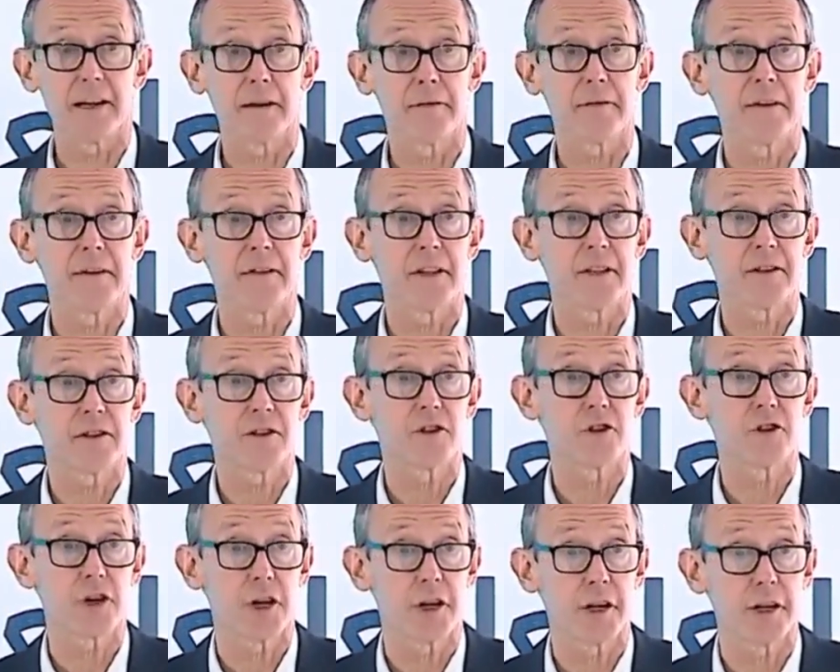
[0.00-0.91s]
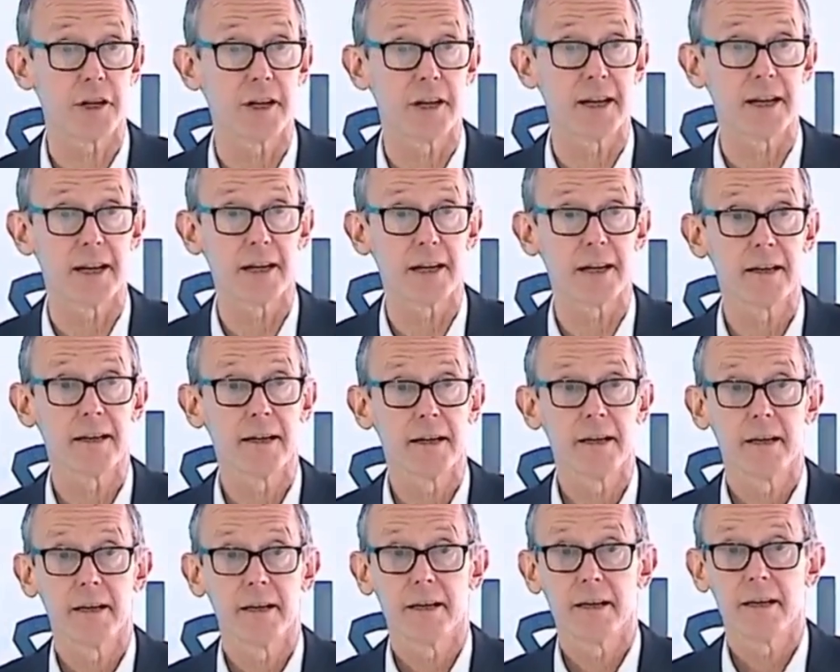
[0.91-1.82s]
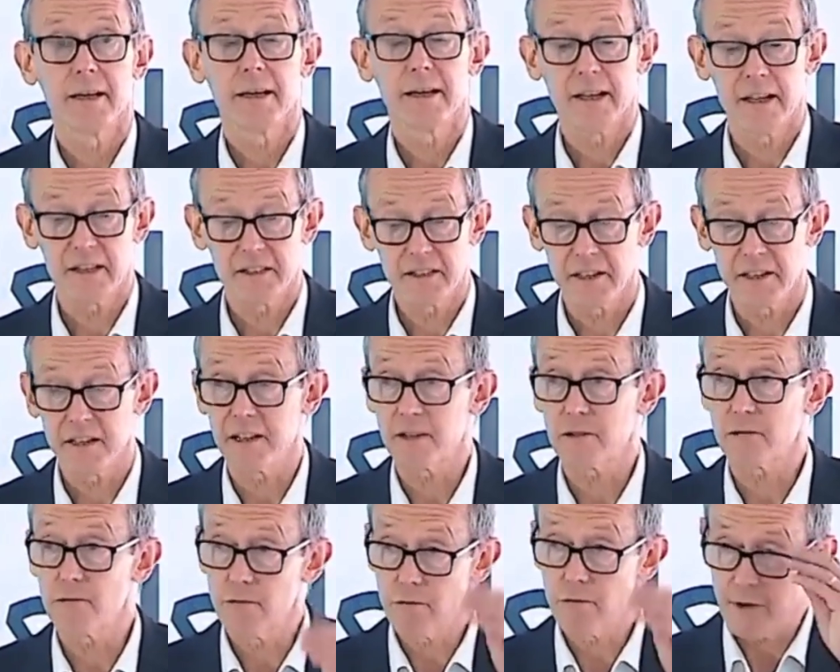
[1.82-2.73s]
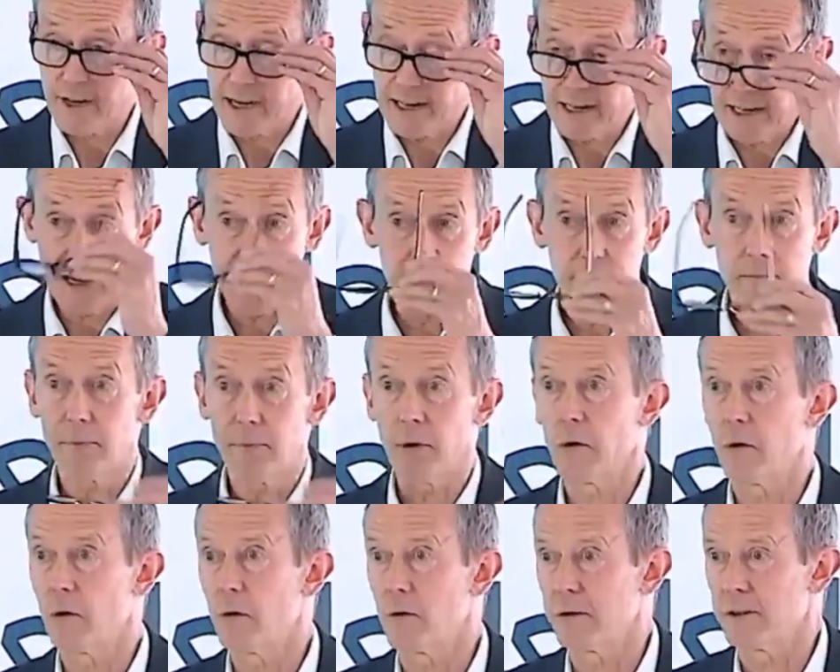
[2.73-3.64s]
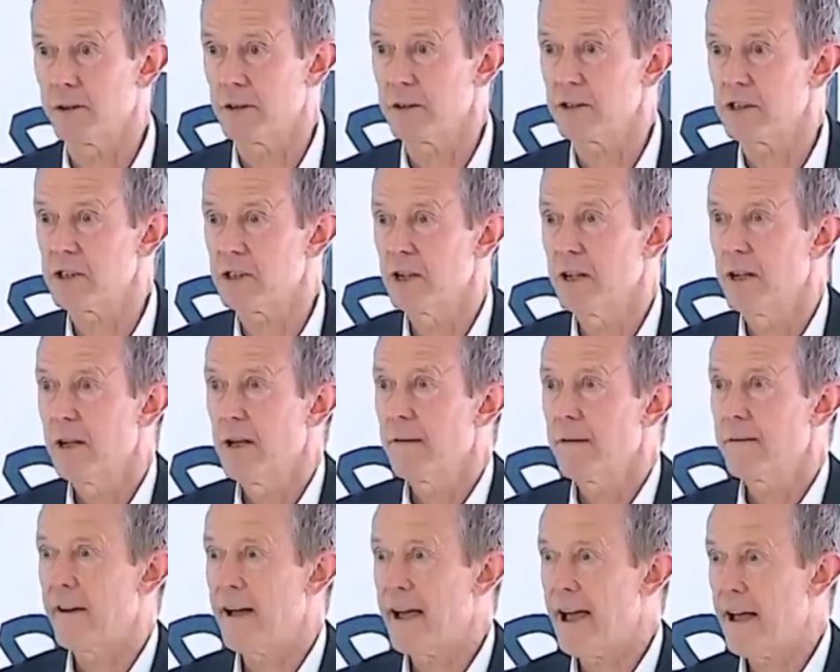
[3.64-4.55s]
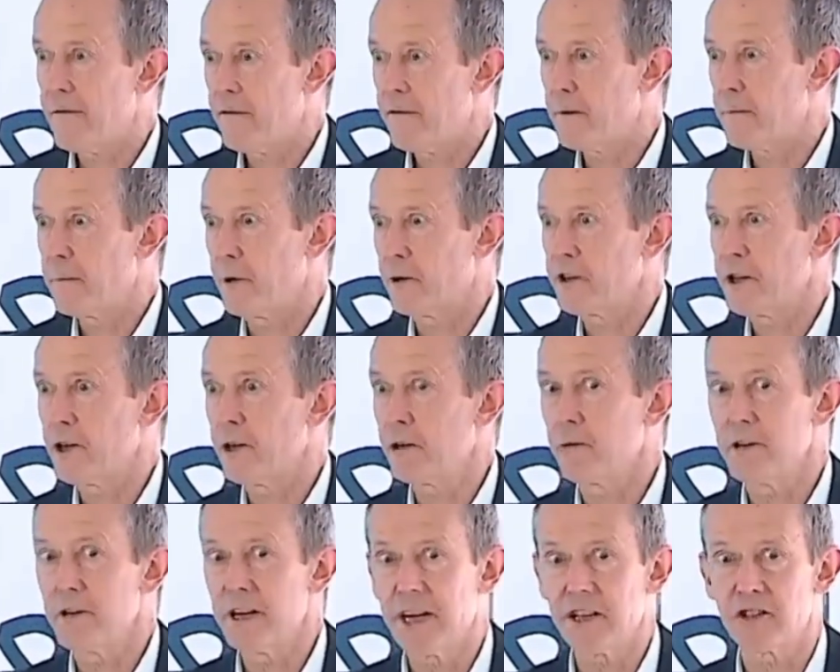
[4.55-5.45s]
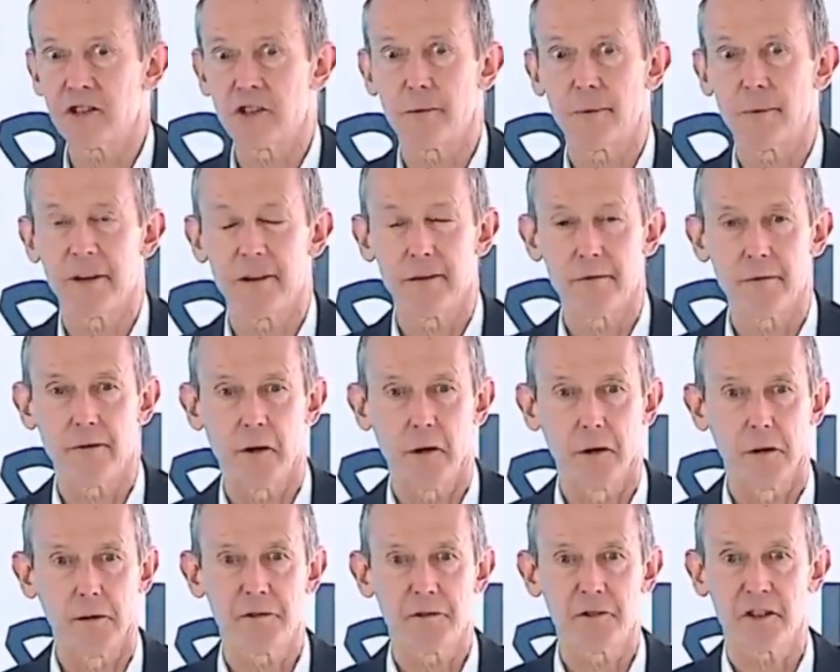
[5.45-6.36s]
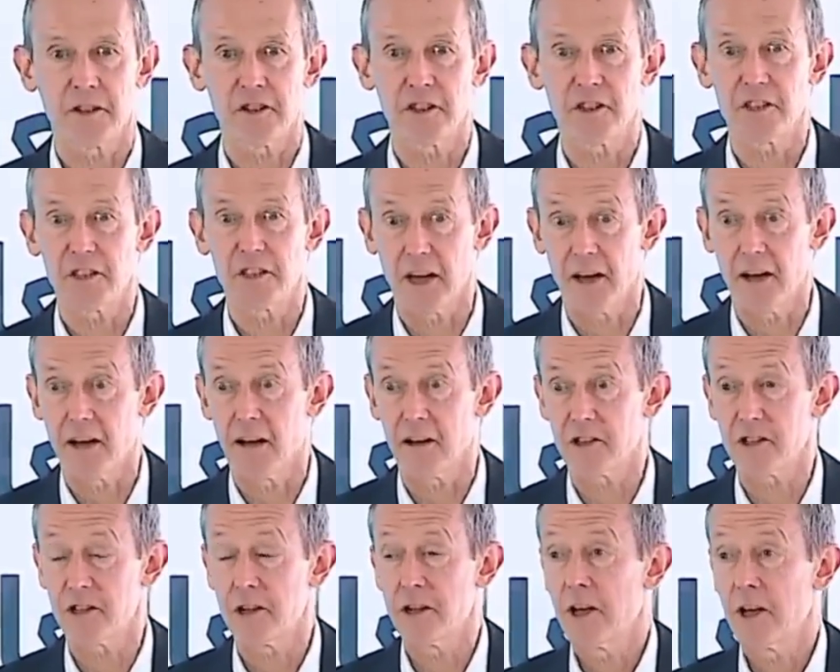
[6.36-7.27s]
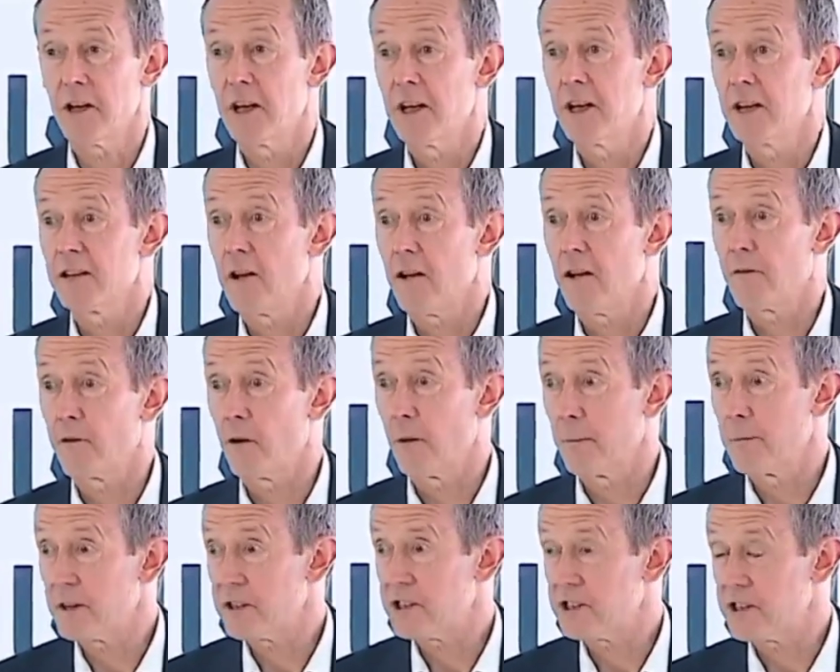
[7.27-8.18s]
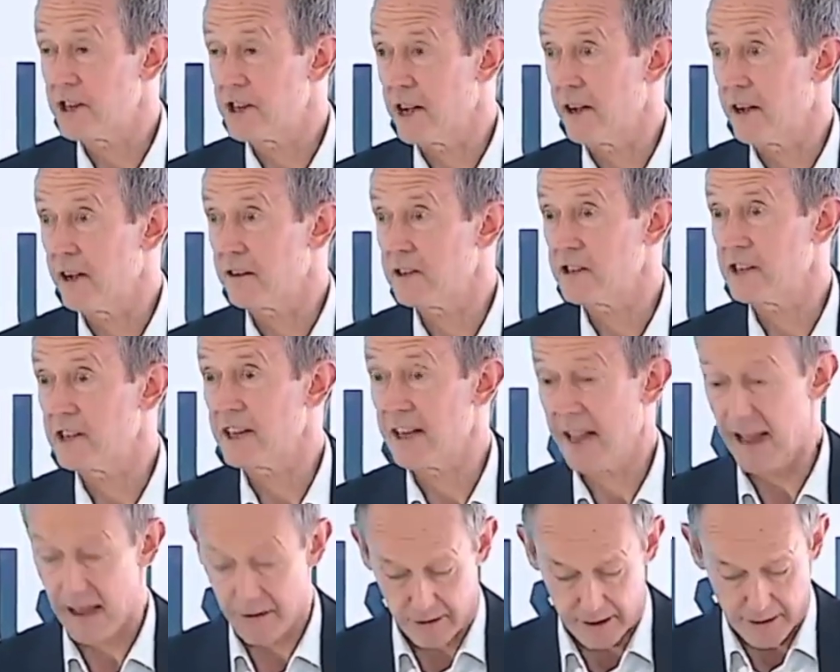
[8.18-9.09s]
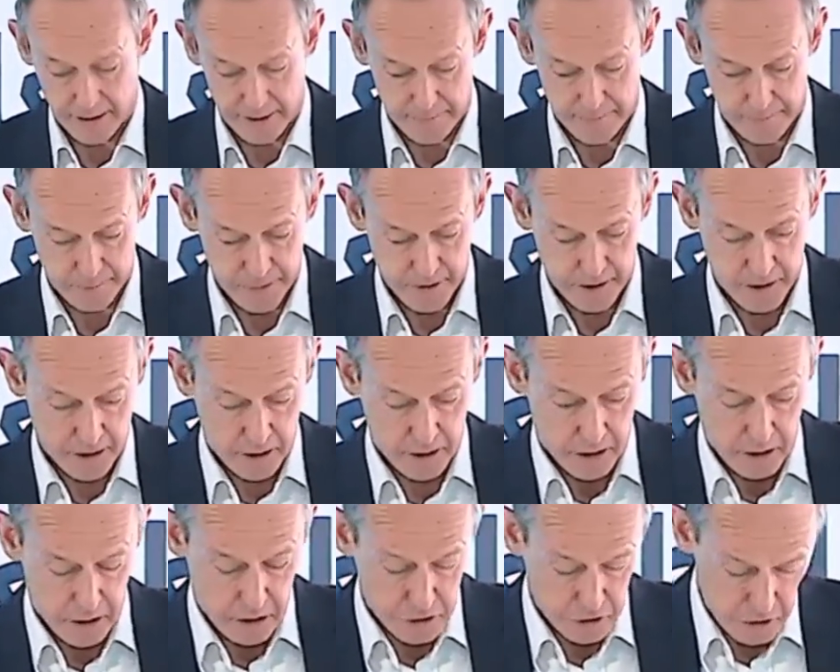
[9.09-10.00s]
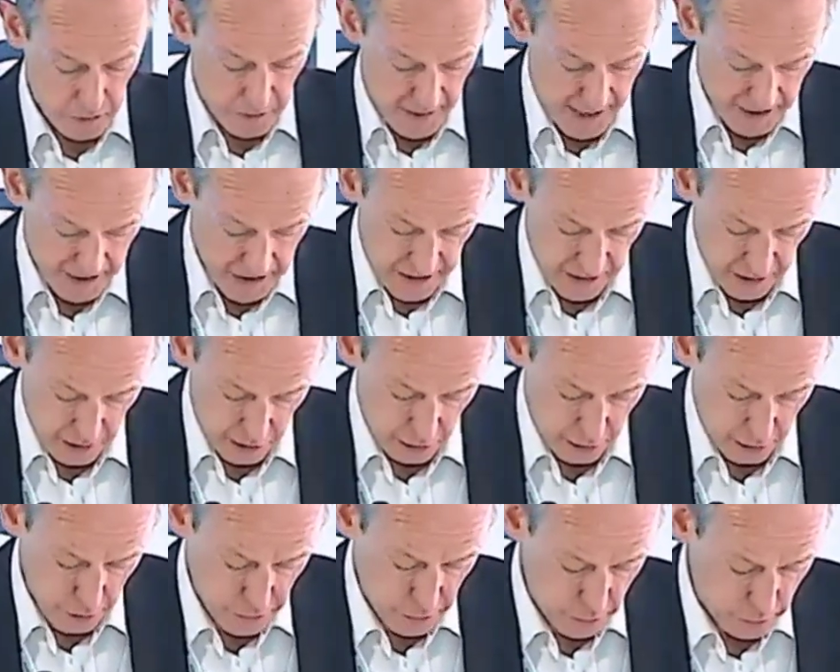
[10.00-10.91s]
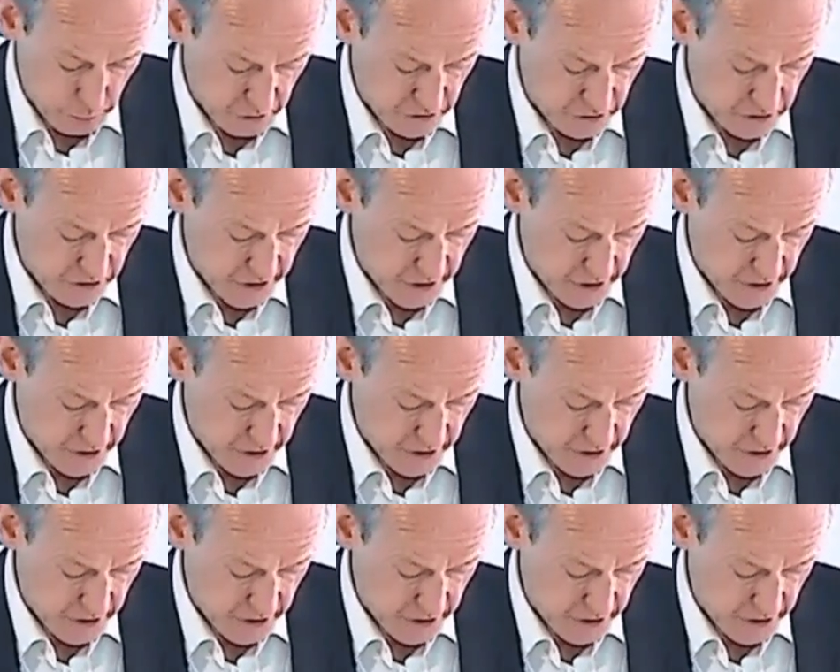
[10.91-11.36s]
in this journey is that it's really important for everybody who needs to be involved to start from the start together. So that includes